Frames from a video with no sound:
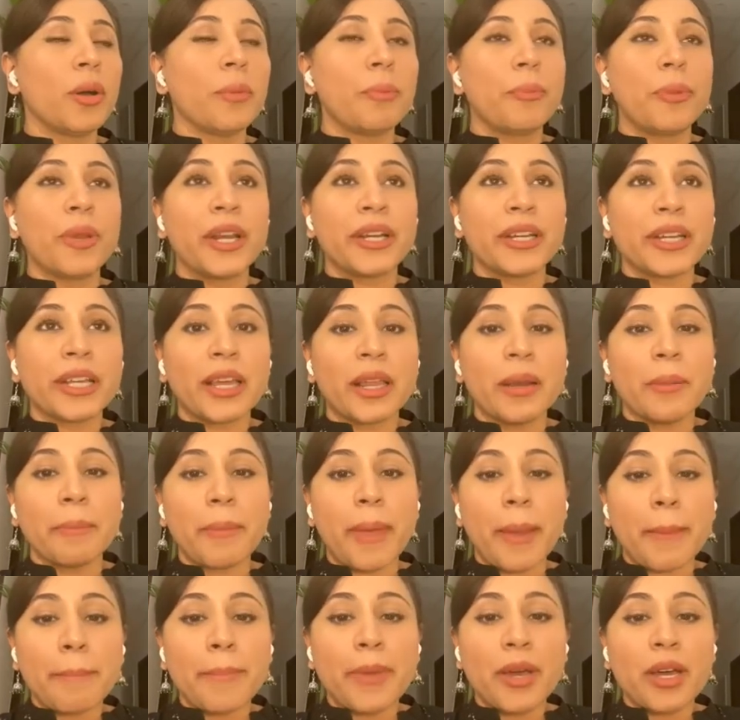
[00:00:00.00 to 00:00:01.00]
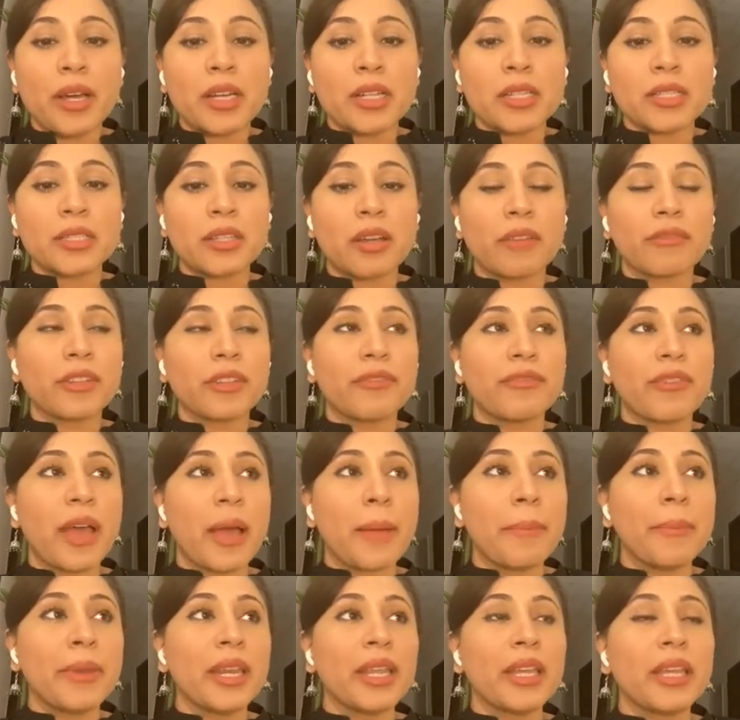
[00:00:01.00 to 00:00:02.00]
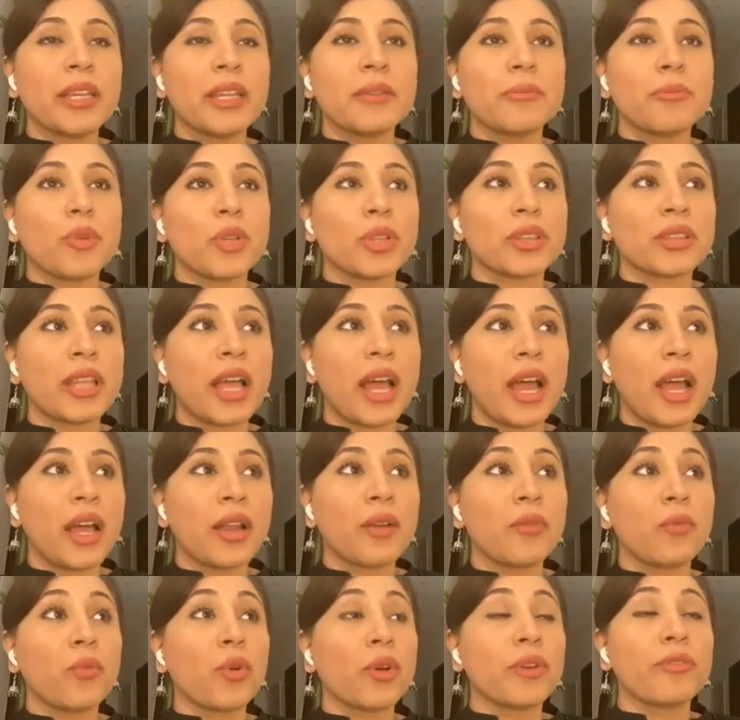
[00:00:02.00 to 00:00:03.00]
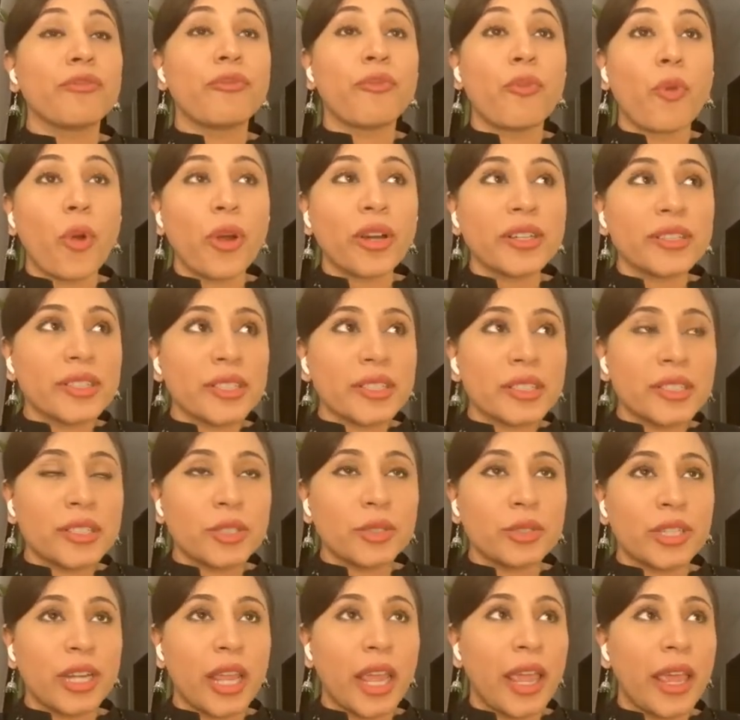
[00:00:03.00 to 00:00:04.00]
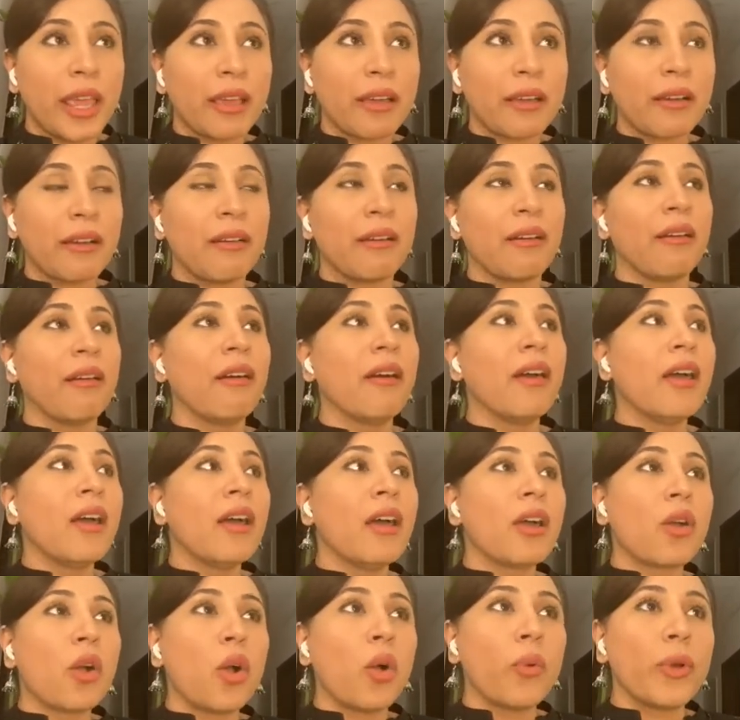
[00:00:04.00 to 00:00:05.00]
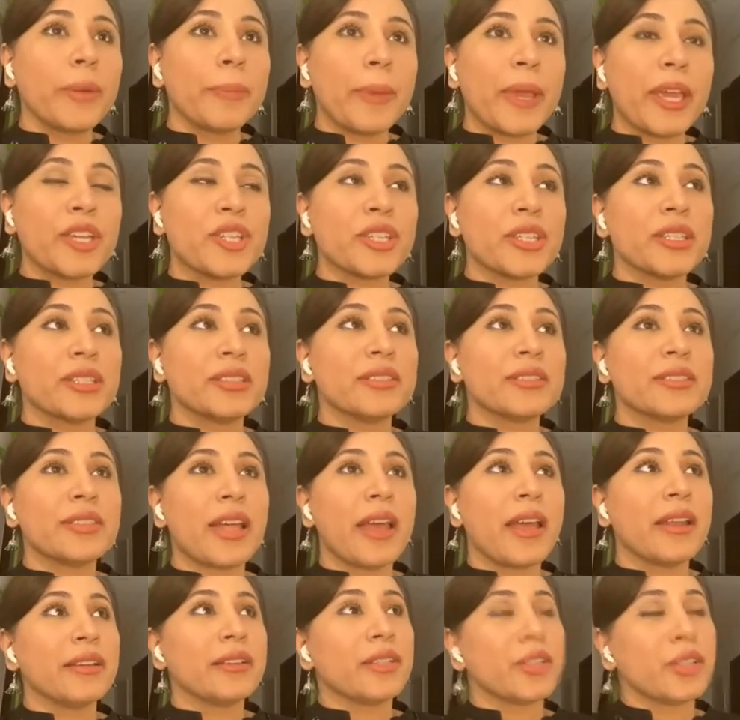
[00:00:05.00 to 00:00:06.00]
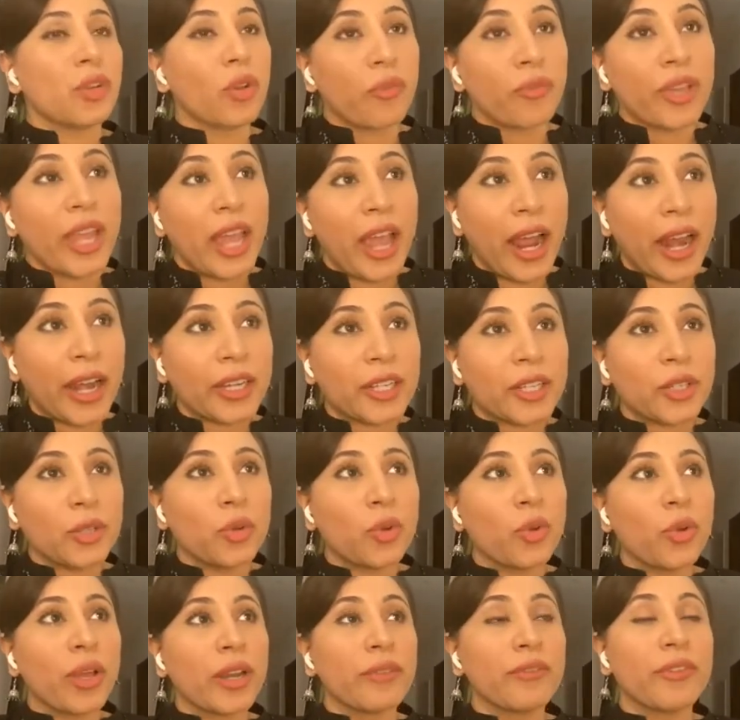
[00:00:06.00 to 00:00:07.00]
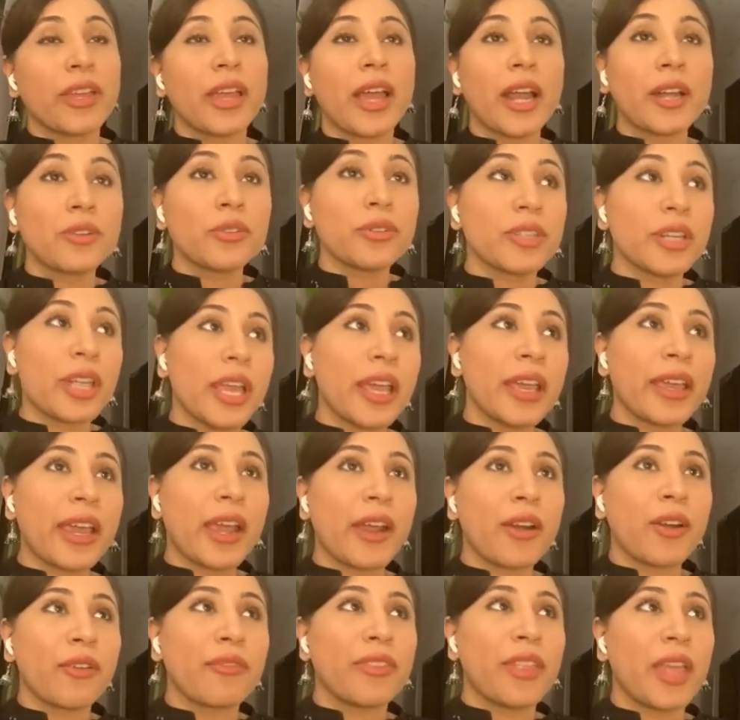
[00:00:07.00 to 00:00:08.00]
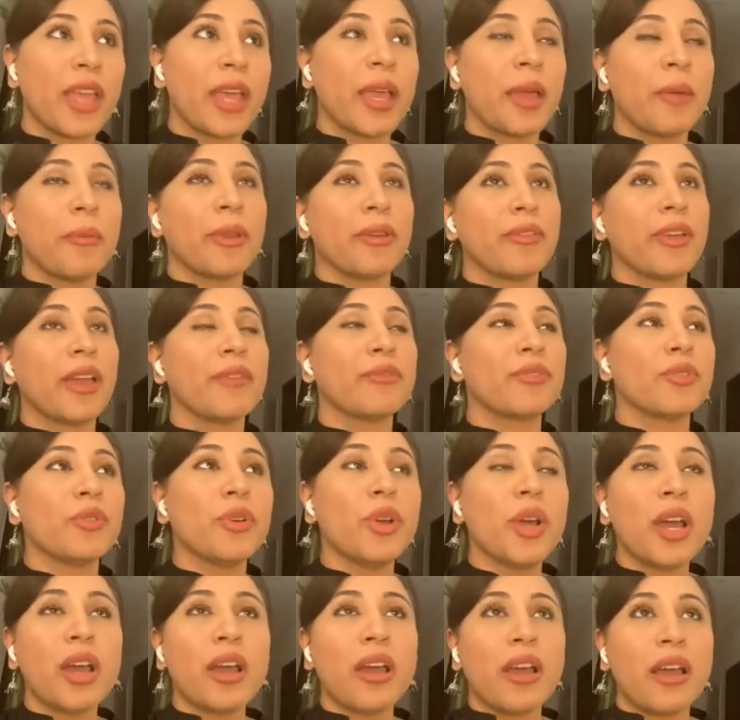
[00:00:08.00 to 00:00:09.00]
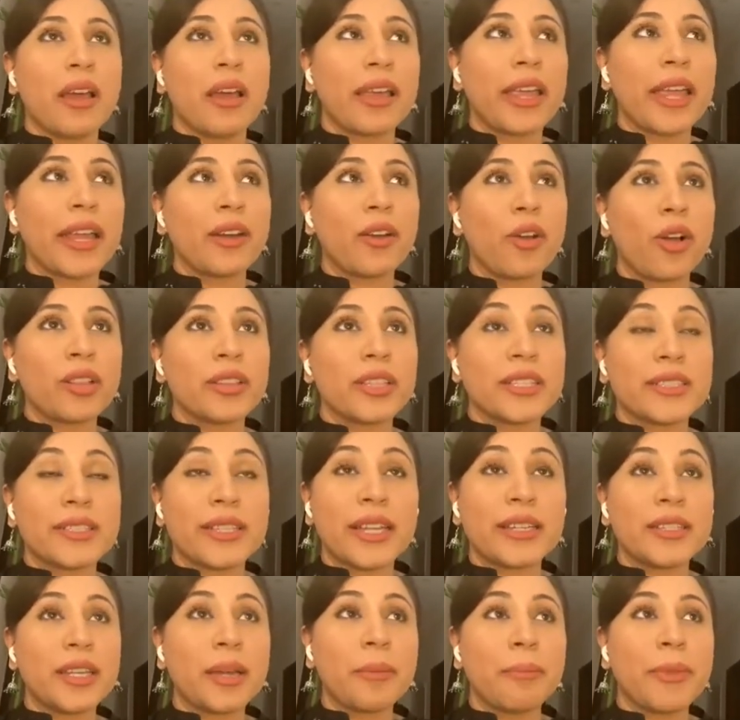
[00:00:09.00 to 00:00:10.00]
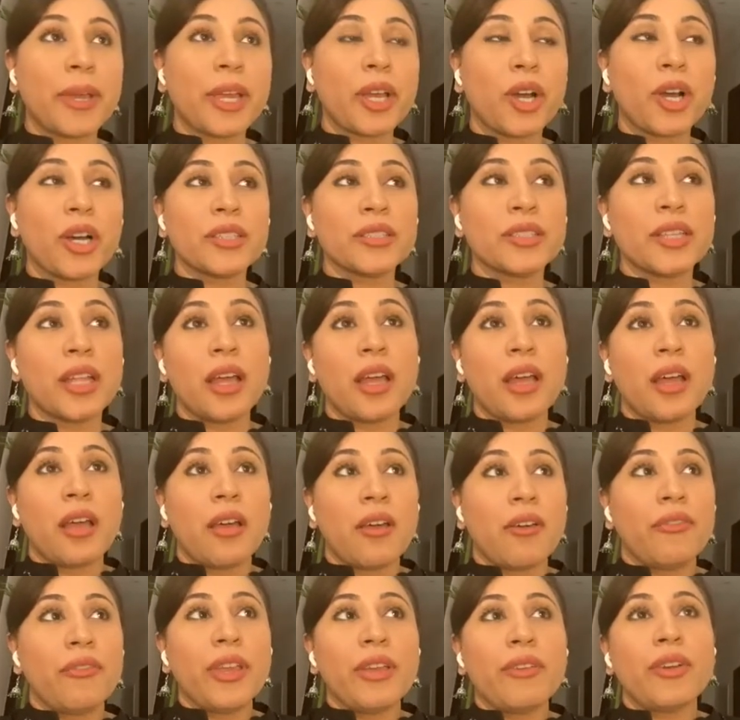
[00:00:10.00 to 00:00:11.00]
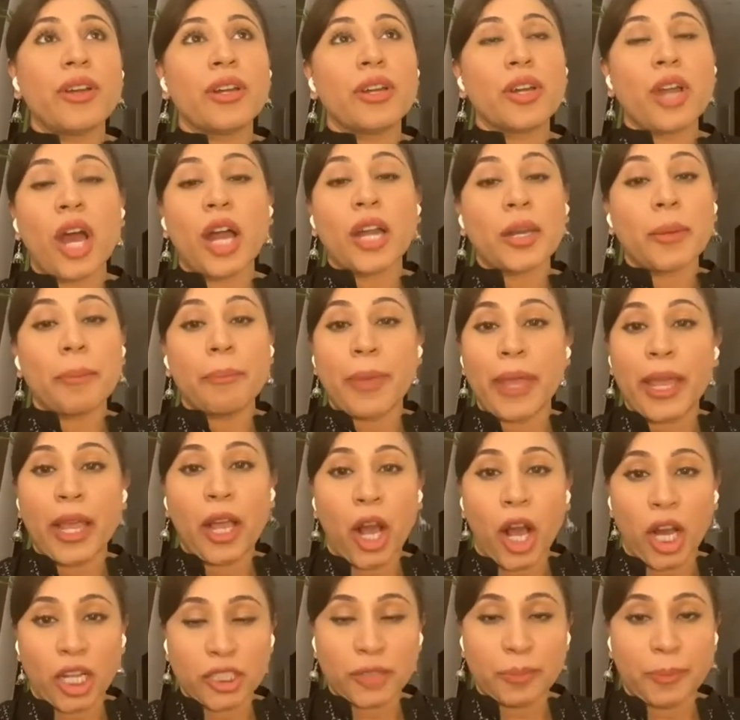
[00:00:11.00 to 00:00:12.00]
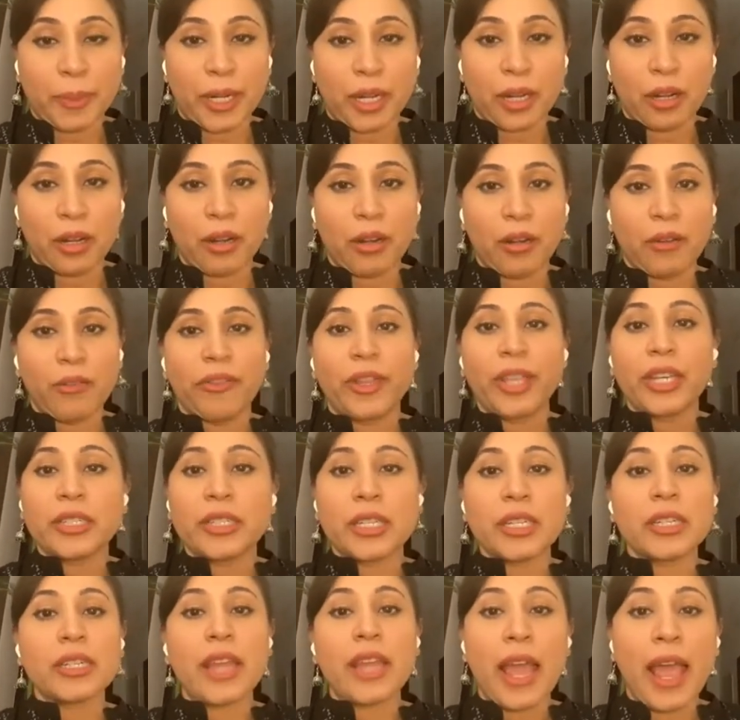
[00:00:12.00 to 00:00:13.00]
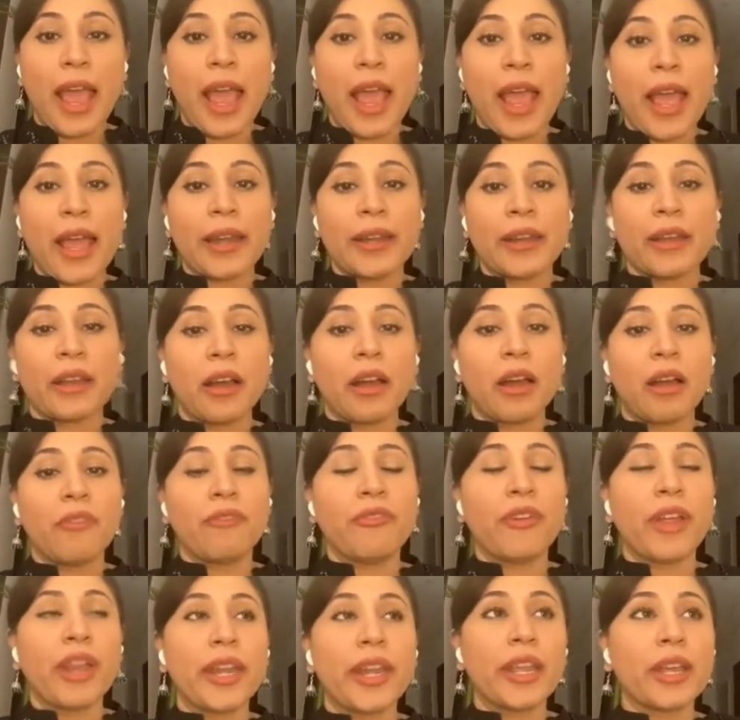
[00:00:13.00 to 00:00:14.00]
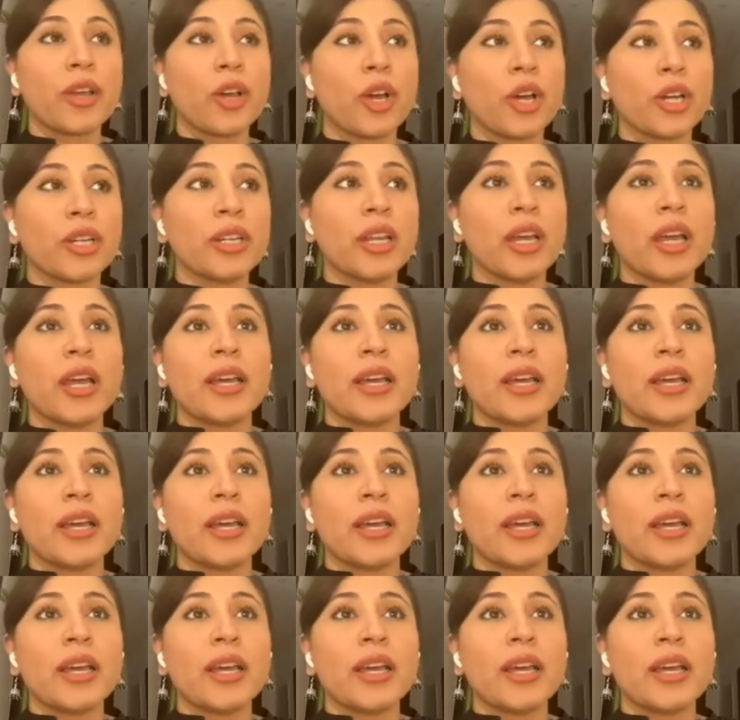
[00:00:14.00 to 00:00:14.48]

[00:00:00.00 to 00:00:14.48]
political members of the family in Multan would force us to take COVID patients, and we had to take care of them, and we have to get all the setup, because we were not a big hospital. We didn't had a very good